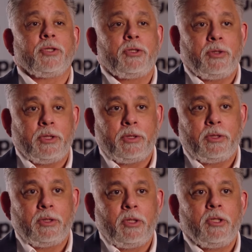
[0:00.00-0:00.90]
for students
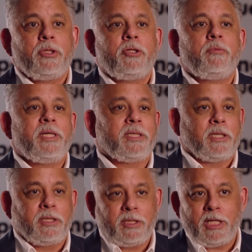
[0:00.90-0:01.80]
to be
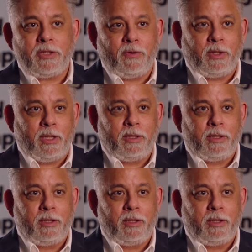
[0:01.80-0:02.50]
successful in,